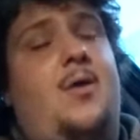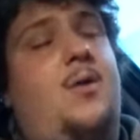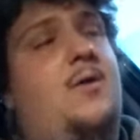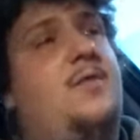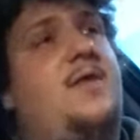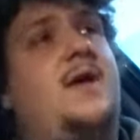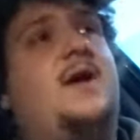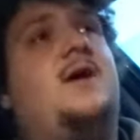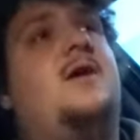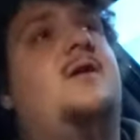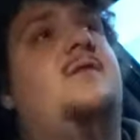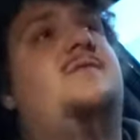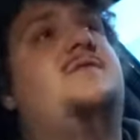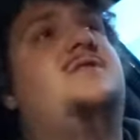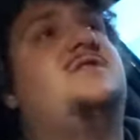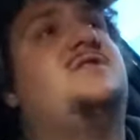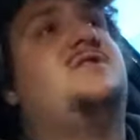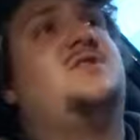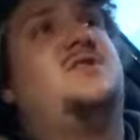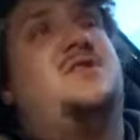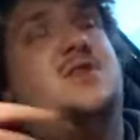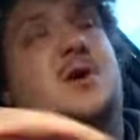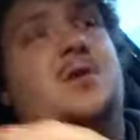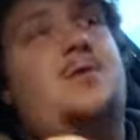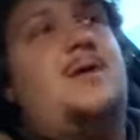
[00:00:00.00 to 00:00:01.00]
Or they could have
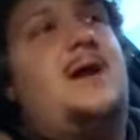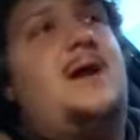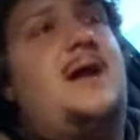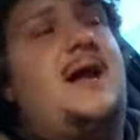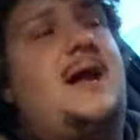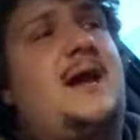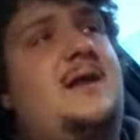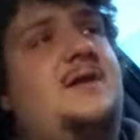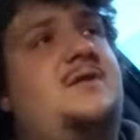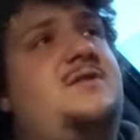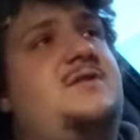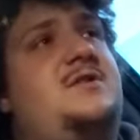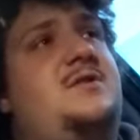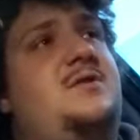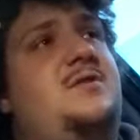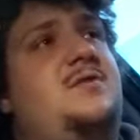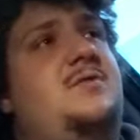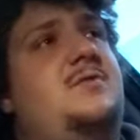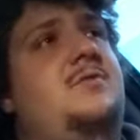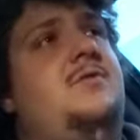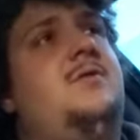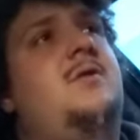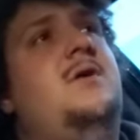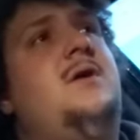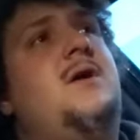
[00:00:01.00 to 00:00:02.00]
just donated
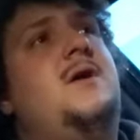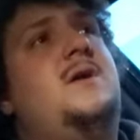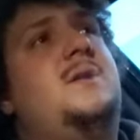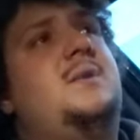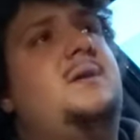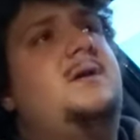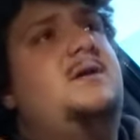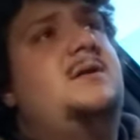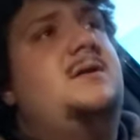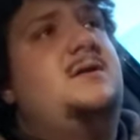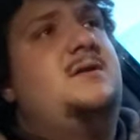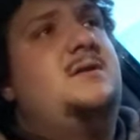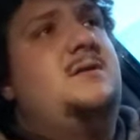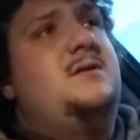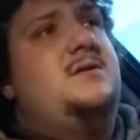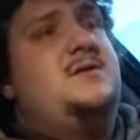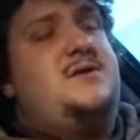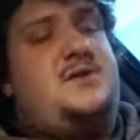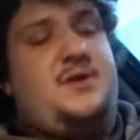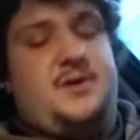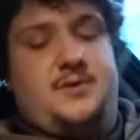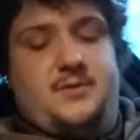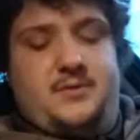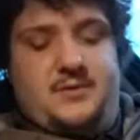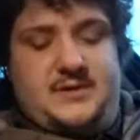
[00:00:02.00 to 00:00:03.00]
to
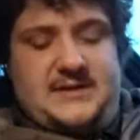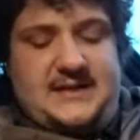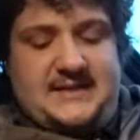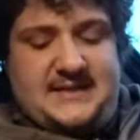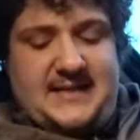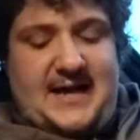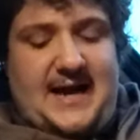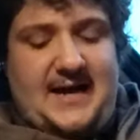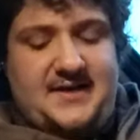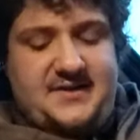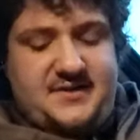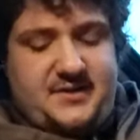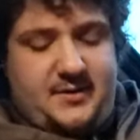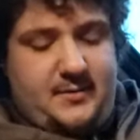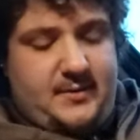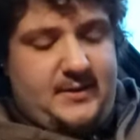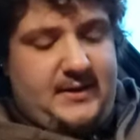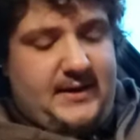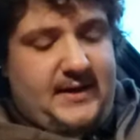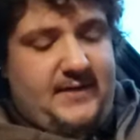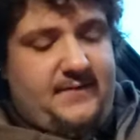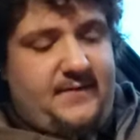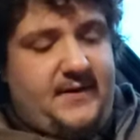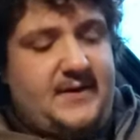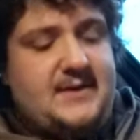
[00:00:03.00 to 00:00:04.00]
disaster
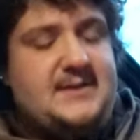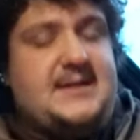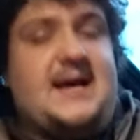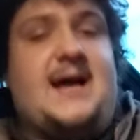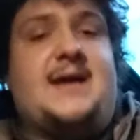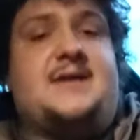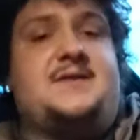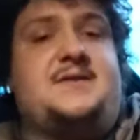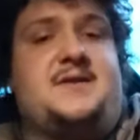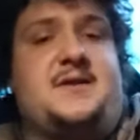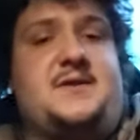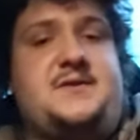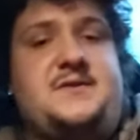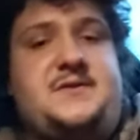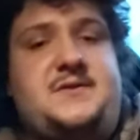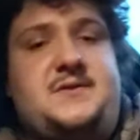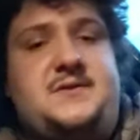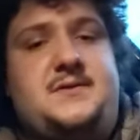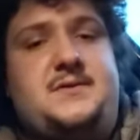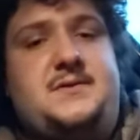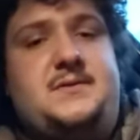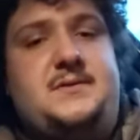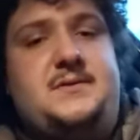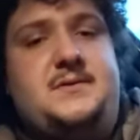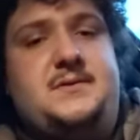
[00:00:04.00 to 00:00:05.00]
relief in
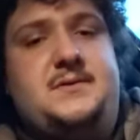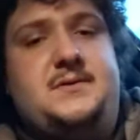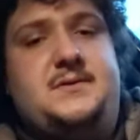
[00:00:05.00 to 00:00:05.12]
Texas.